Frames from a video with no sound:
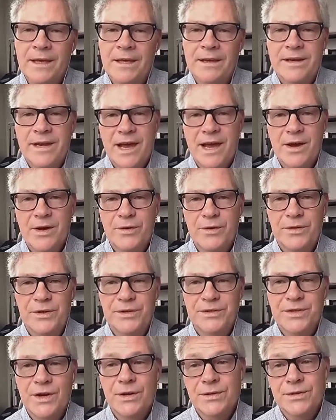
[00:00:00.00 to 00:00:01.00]
Now,
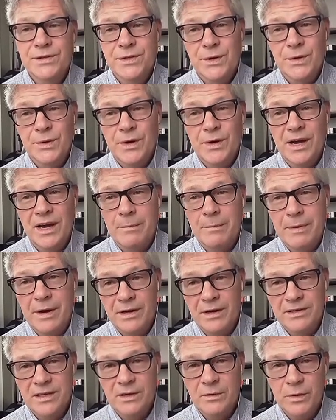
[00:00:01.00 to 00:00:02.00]
there's also a
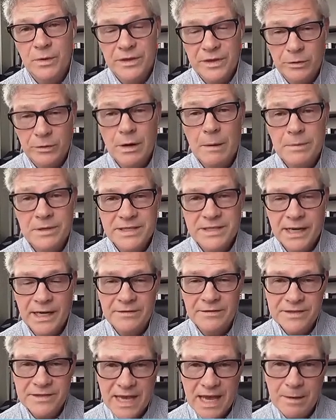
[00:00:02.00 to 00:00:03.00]
comparison with a
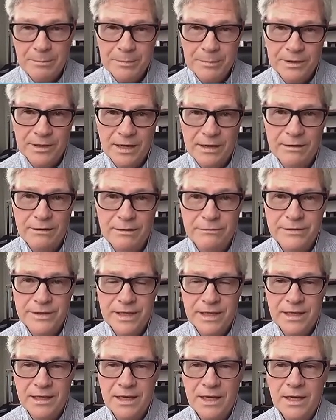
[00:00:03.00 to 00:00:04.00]
representative sample of
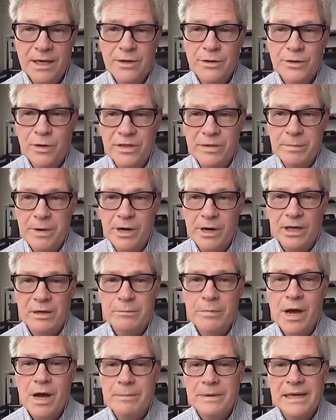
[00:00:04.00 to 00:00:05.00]
the North American
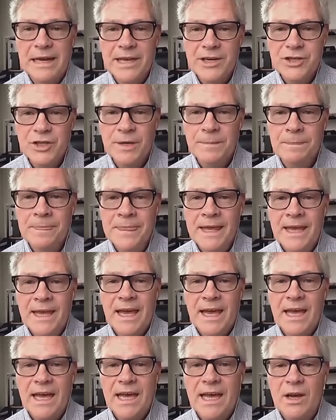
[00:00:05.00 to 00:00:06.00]
population
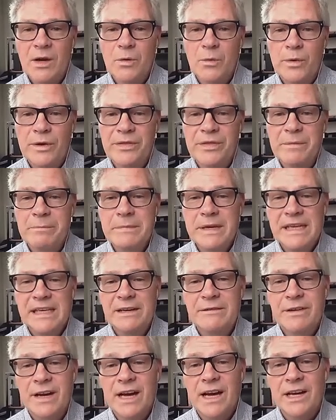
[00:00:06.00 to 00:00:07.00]
with the mean
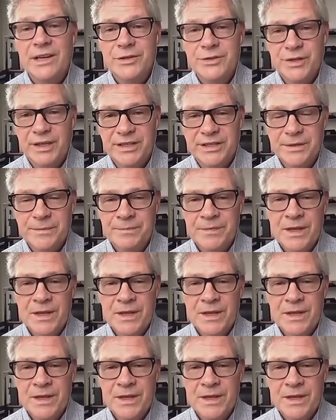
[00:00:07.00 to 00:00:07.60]
of 100.